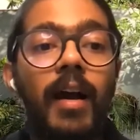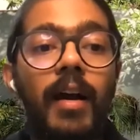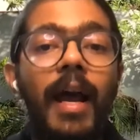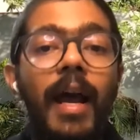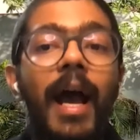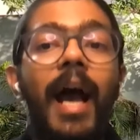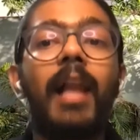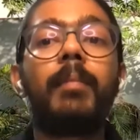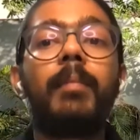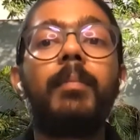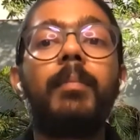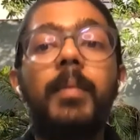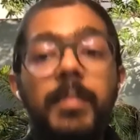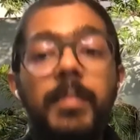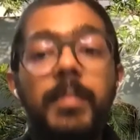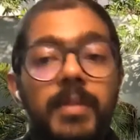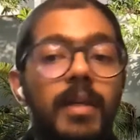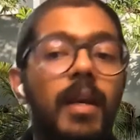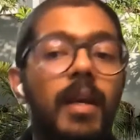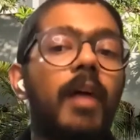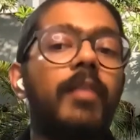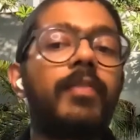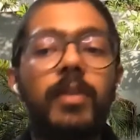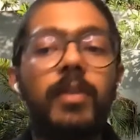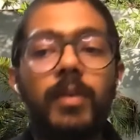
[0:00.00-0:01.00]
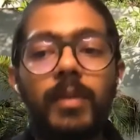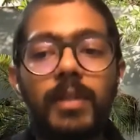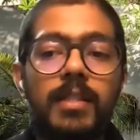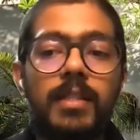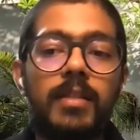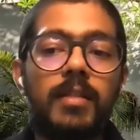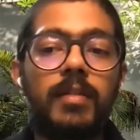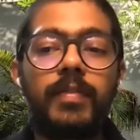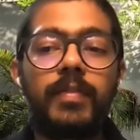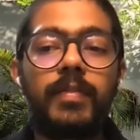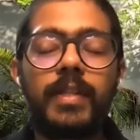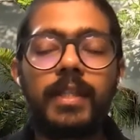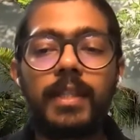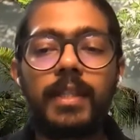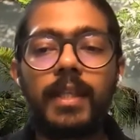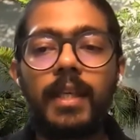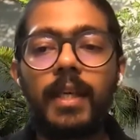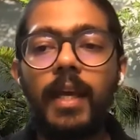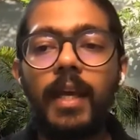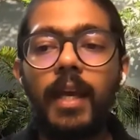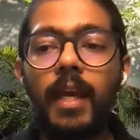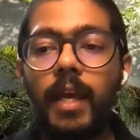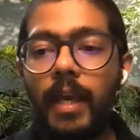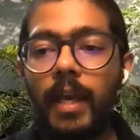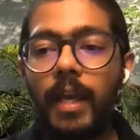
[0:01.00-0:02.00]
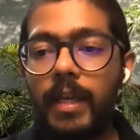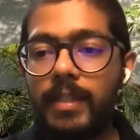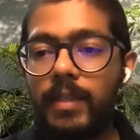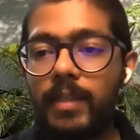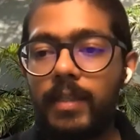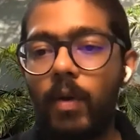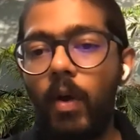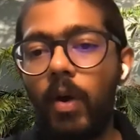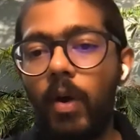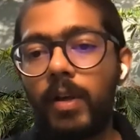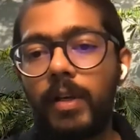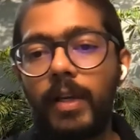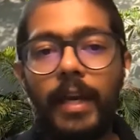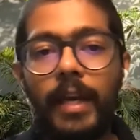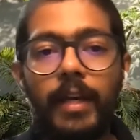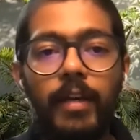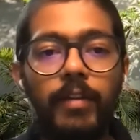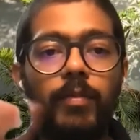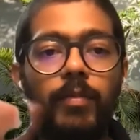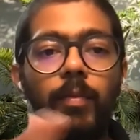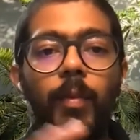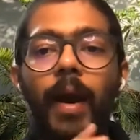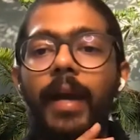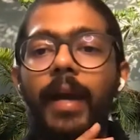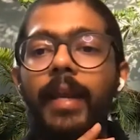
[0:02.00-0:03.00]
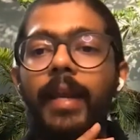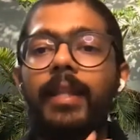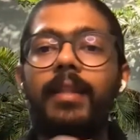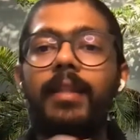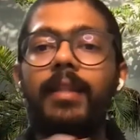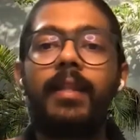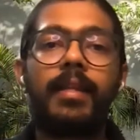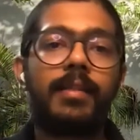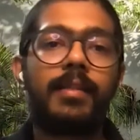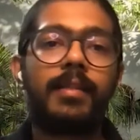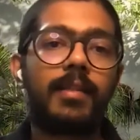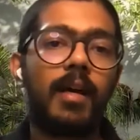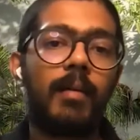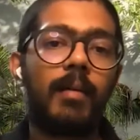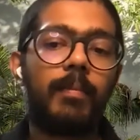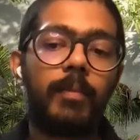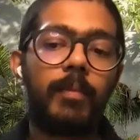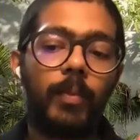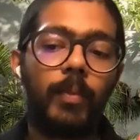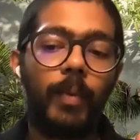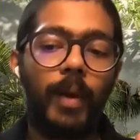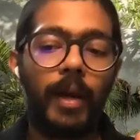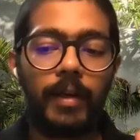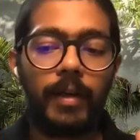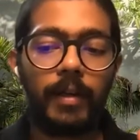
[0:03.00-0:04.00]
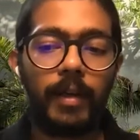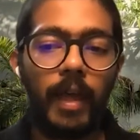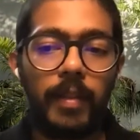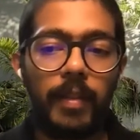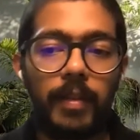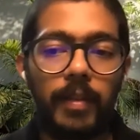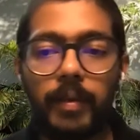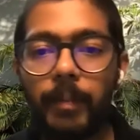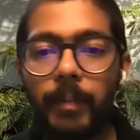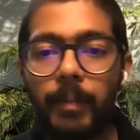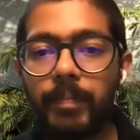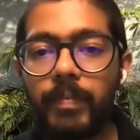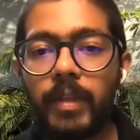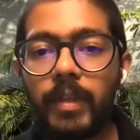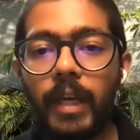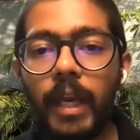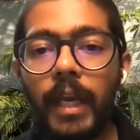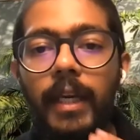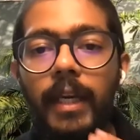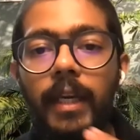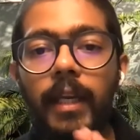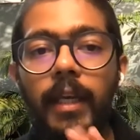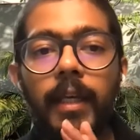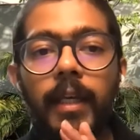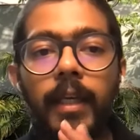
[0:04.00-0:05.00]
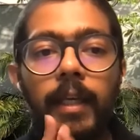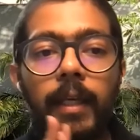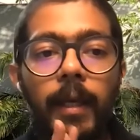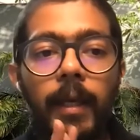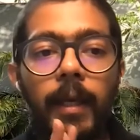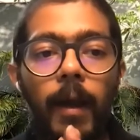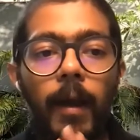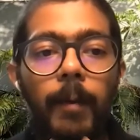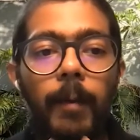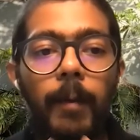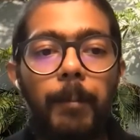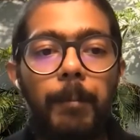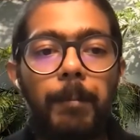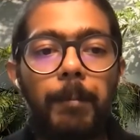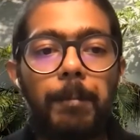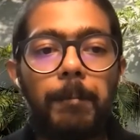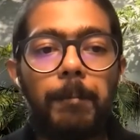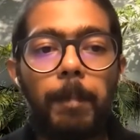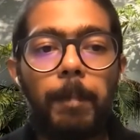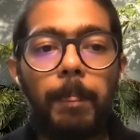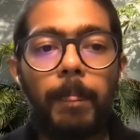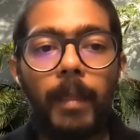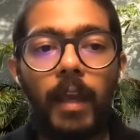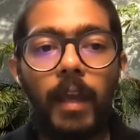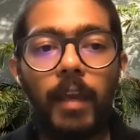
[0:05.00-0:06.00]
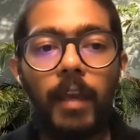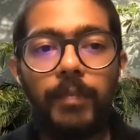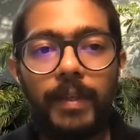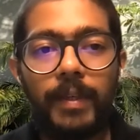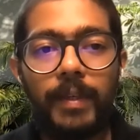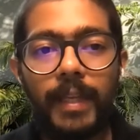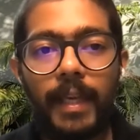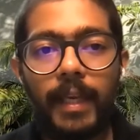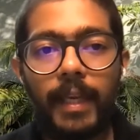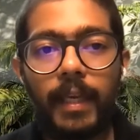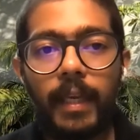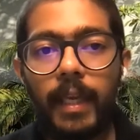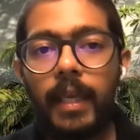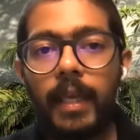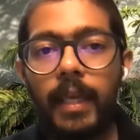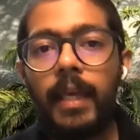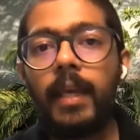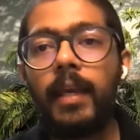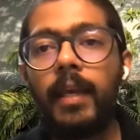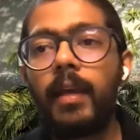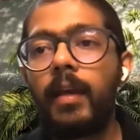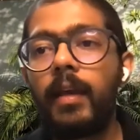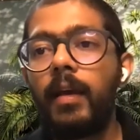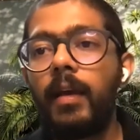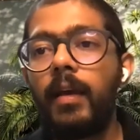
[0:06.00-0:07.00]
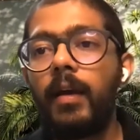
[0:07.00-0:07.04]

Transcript: our albums GraphQL service is all kind of wiring things up well together, right? If we take